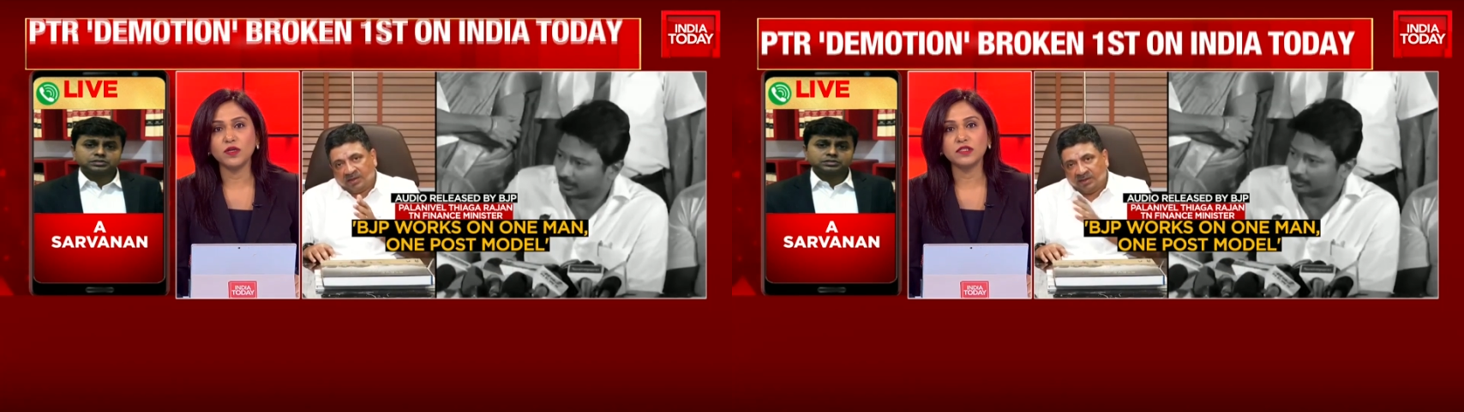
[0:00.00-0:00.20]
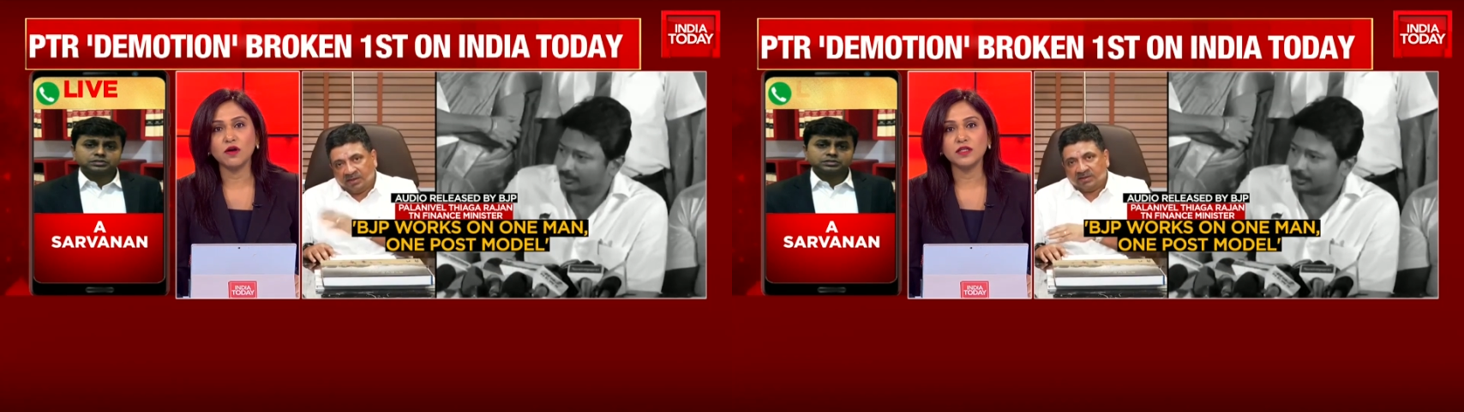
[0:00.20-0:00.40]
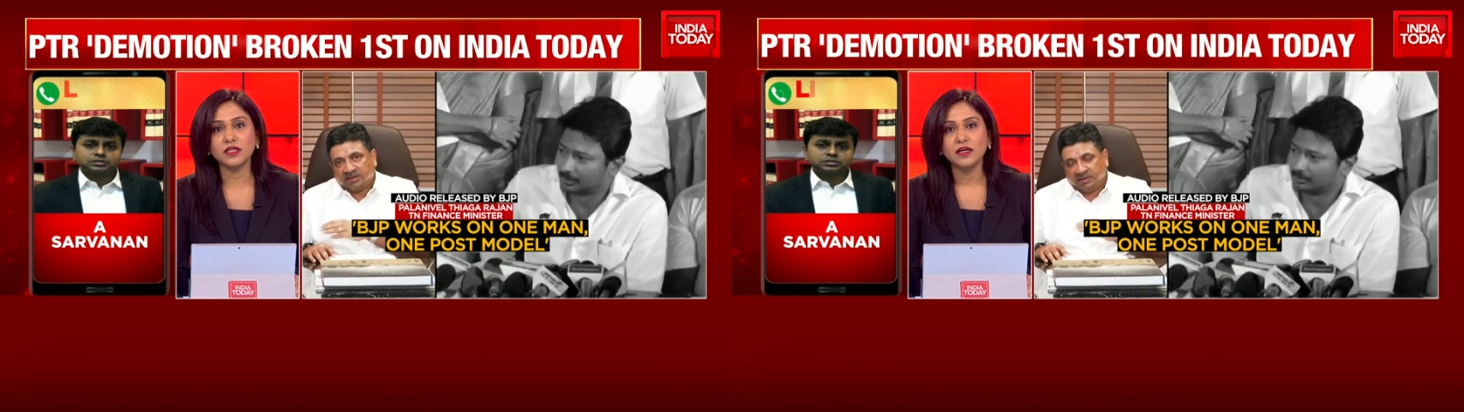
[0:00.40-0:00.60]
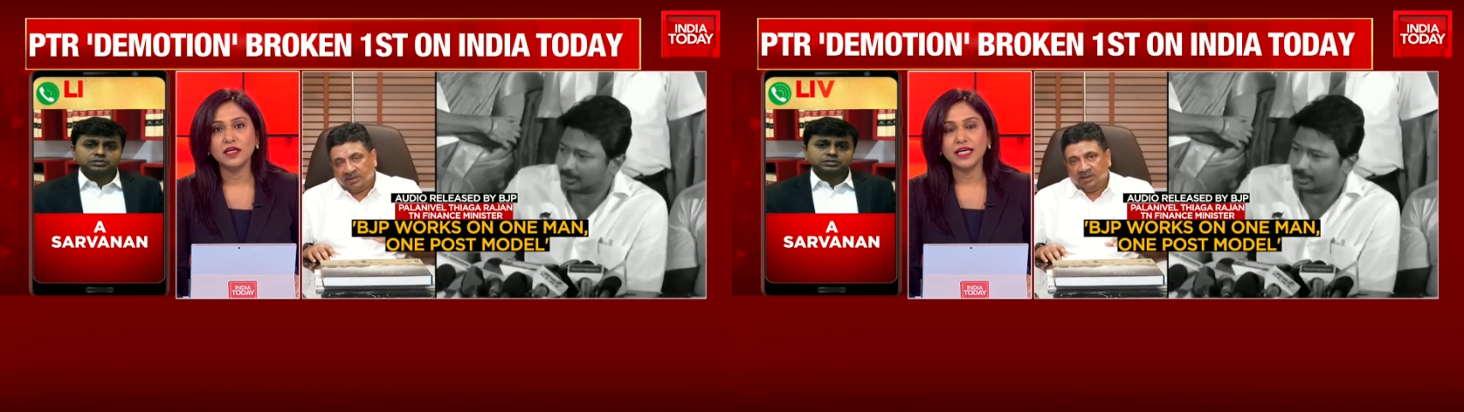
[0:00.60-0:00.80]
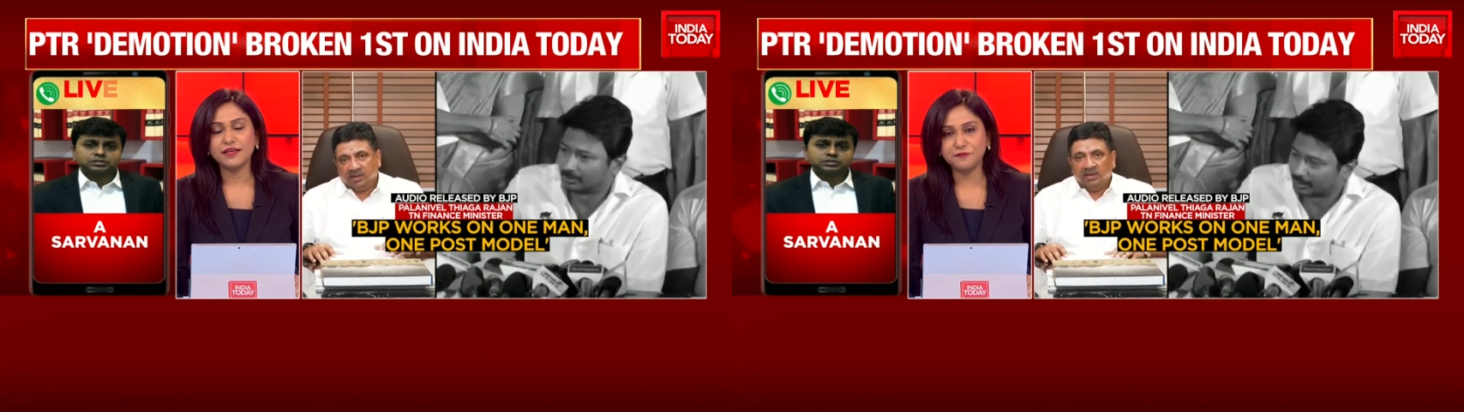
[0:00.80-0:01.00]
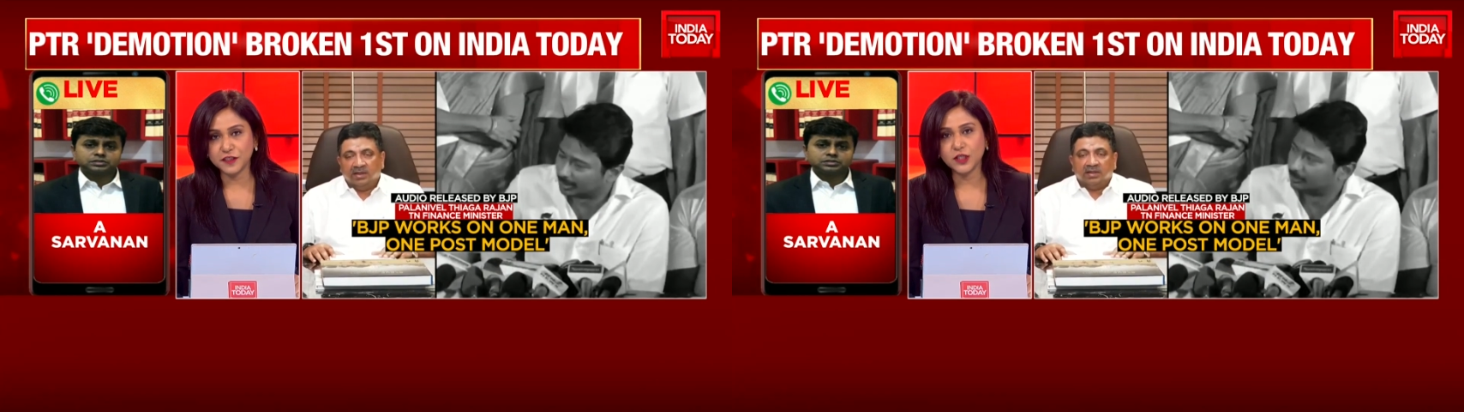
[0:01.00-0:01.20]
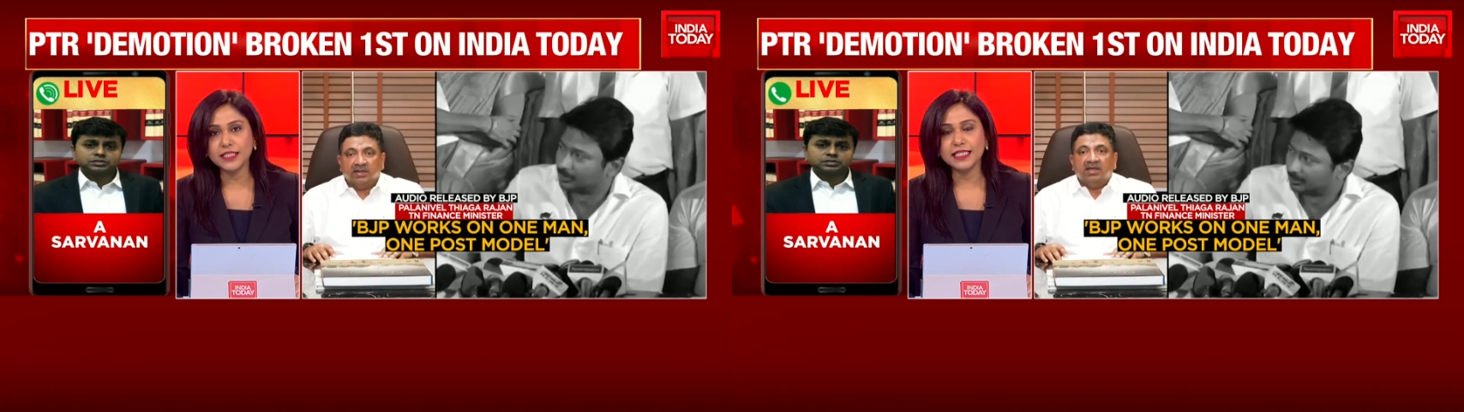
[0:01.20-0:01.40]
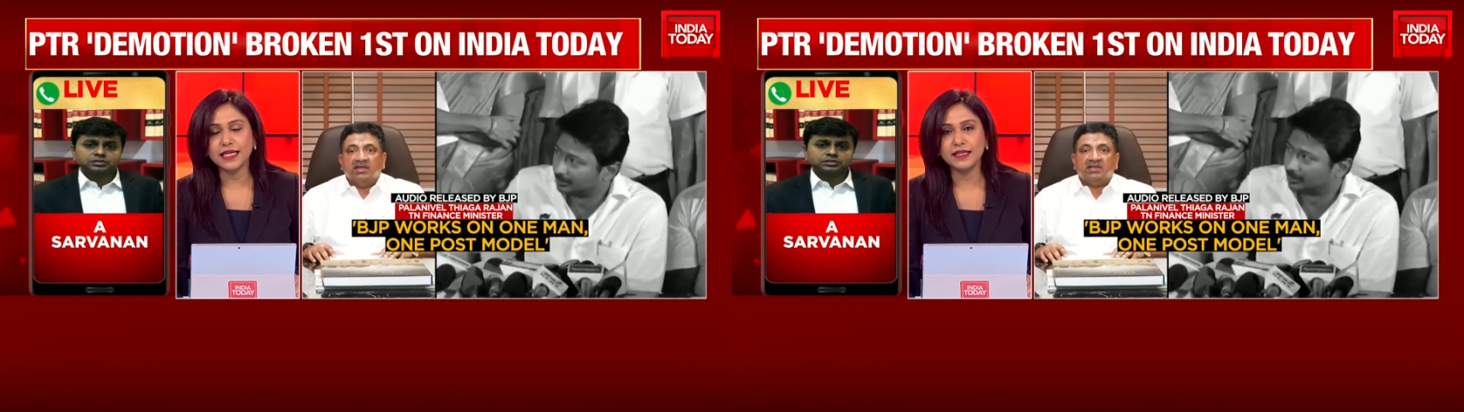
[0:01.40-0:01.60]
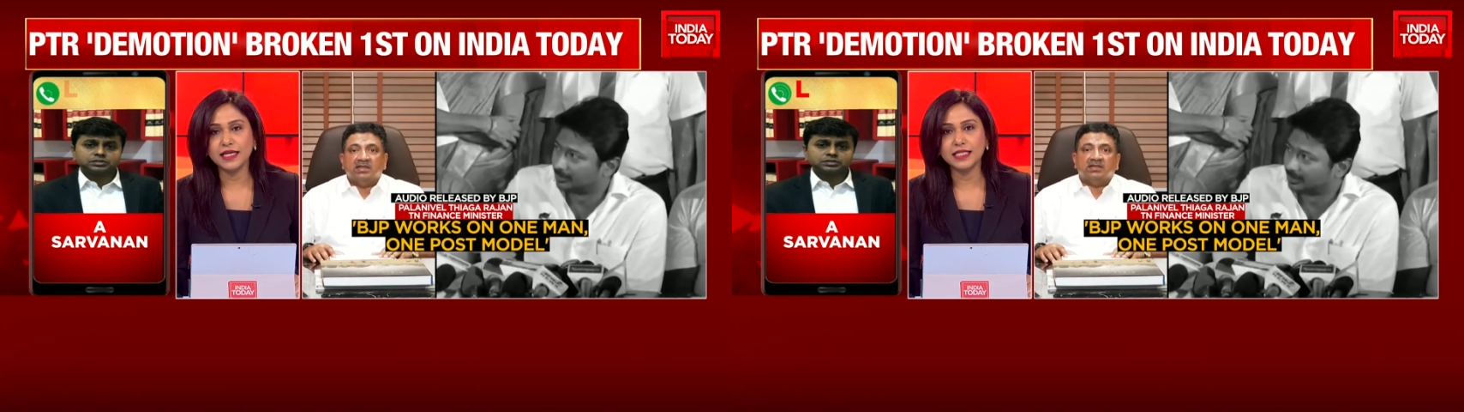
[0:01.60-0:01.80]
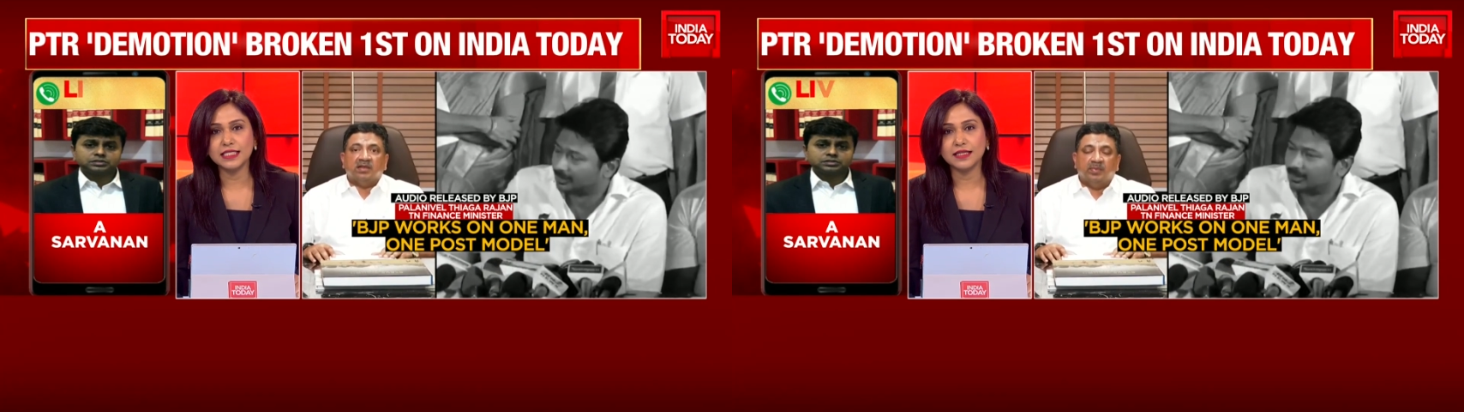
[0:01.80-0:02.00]
Speaker 1: was not efficient in
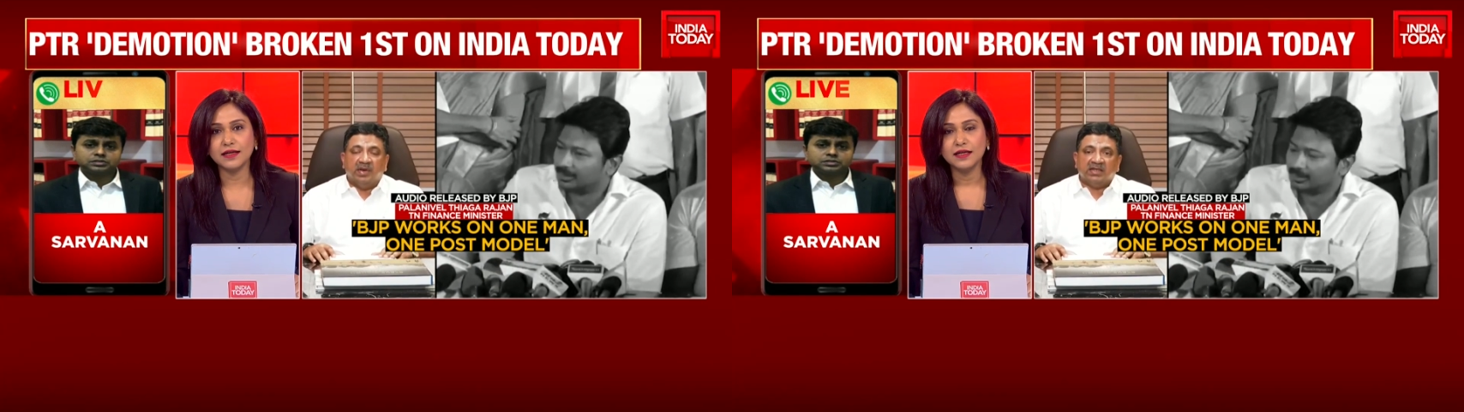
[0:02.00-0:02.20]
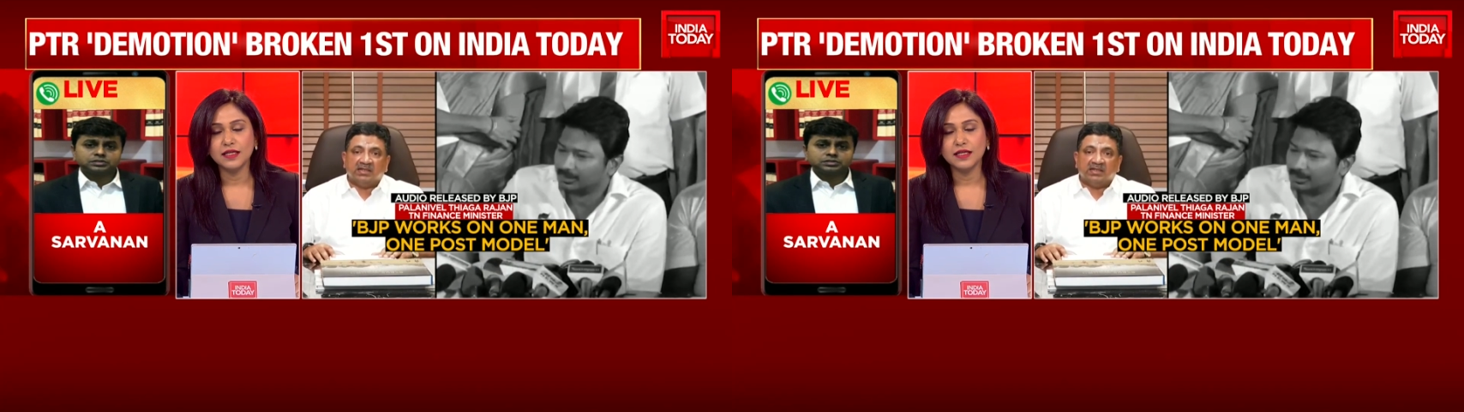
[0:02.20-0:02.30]
his uh,